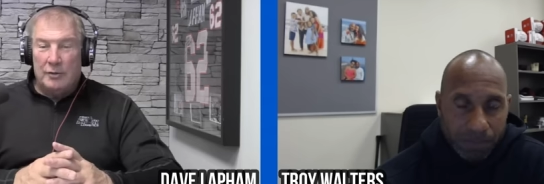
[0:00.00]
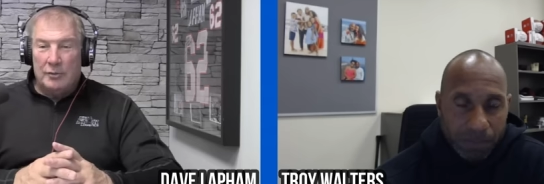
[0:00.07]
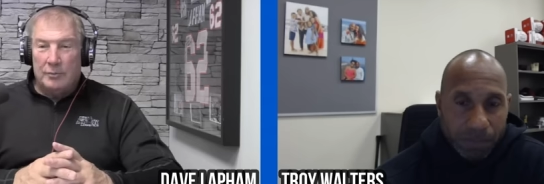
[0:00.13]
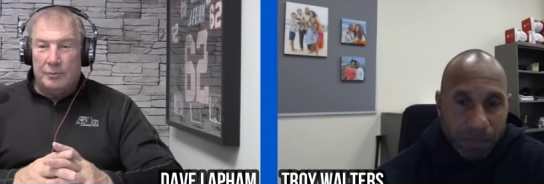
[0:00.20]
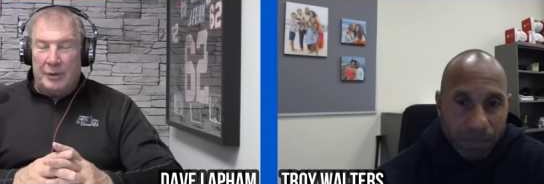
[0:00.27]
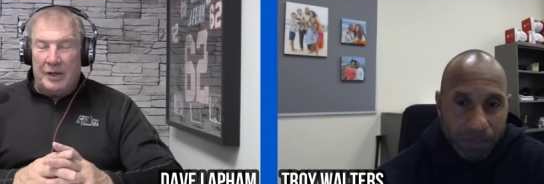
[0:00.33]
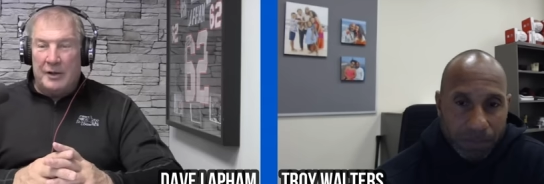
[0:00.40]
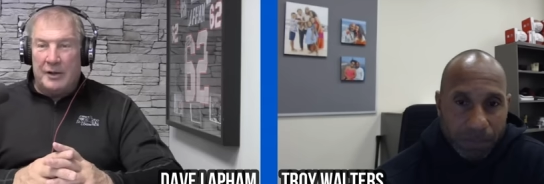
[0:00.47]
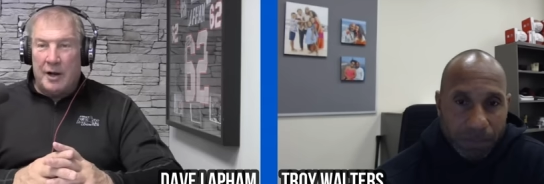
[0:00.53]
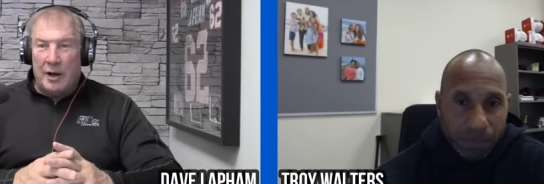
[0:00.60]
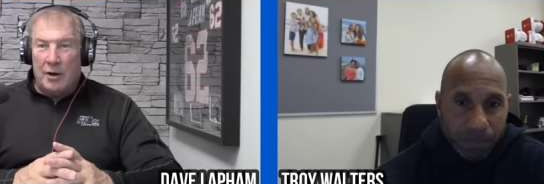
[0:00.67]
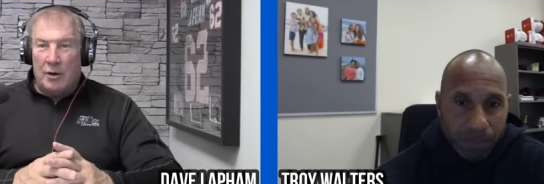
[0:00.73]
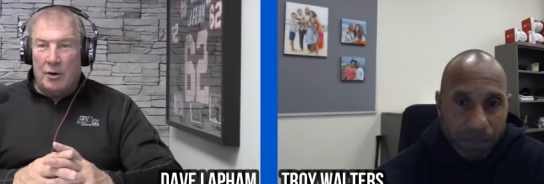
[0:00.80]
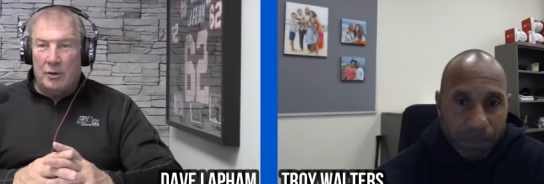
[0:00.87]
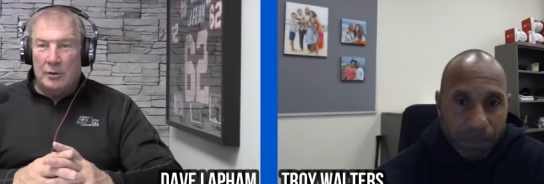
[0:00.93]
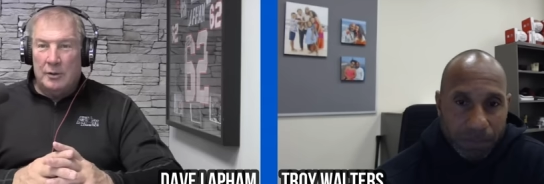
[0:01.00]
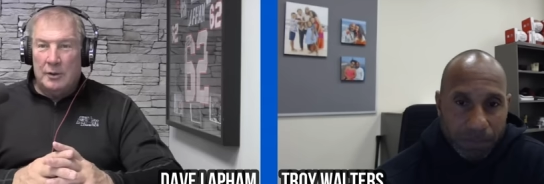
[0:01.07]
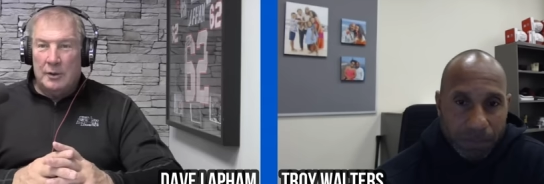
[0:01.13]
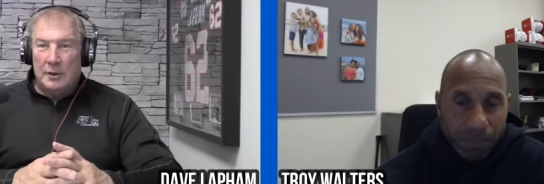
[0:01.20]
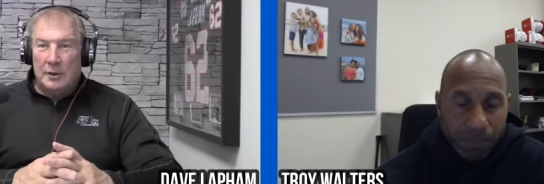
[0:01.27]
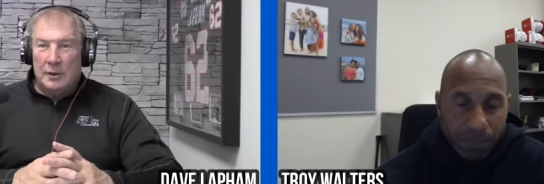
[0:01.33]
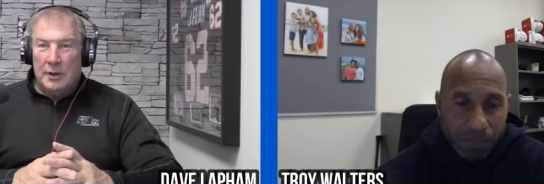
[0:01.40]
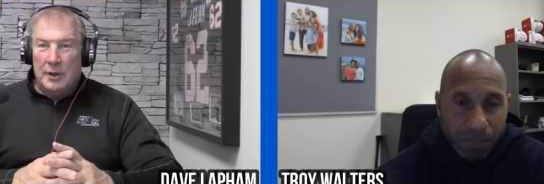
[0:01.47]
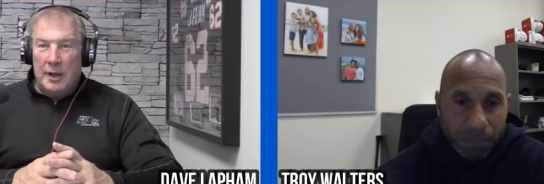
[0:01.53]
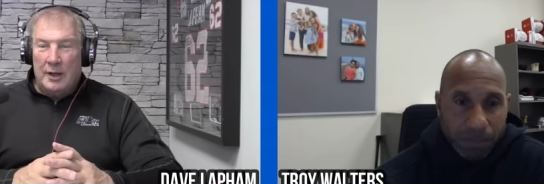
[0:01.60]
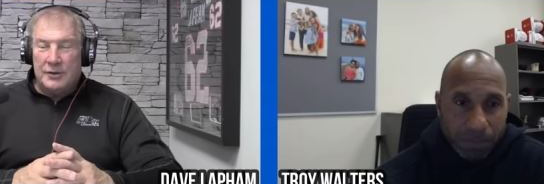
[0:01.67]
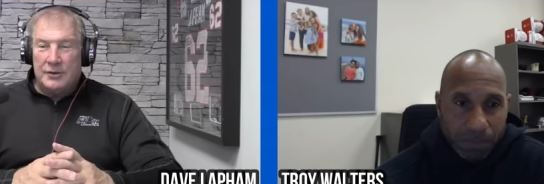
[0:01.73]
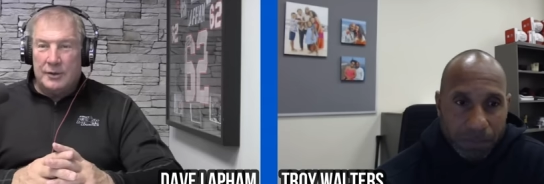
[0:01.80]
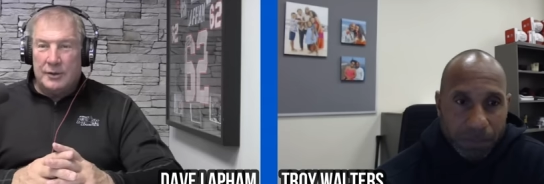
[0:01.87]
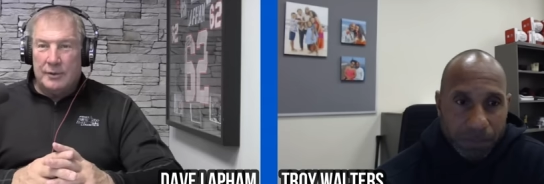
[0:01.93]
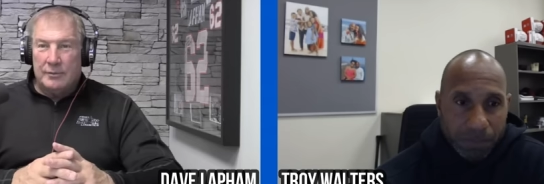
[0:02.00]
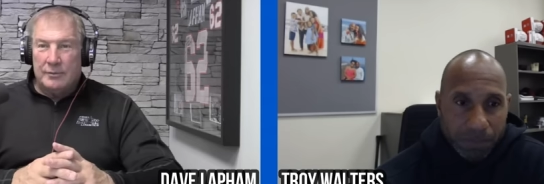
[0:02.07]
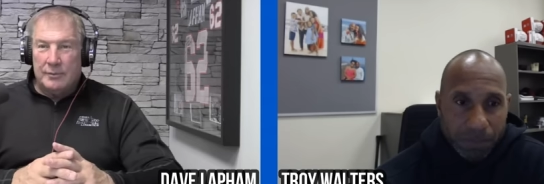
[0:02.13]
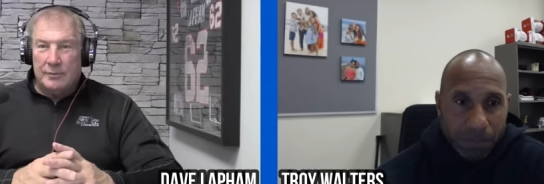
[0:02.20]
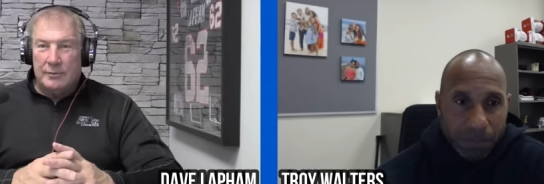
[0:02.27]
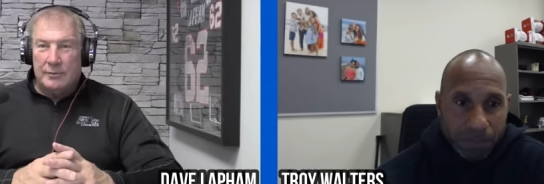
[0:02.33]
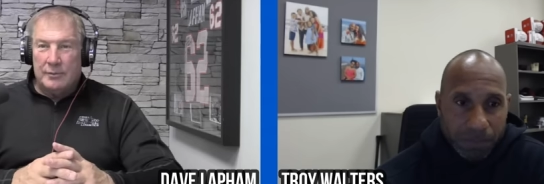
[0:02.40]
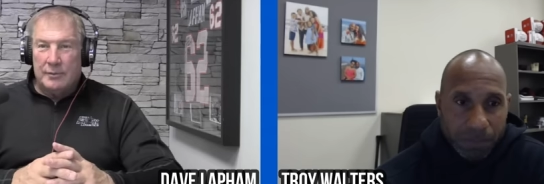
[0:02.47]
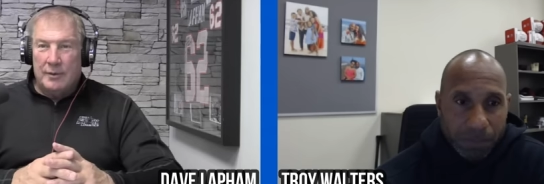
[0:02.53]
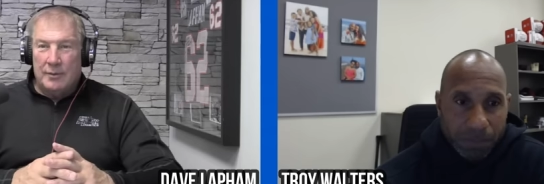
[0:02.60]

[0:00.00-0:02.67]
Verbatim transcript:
Speaker 1: Pete Carroll has a a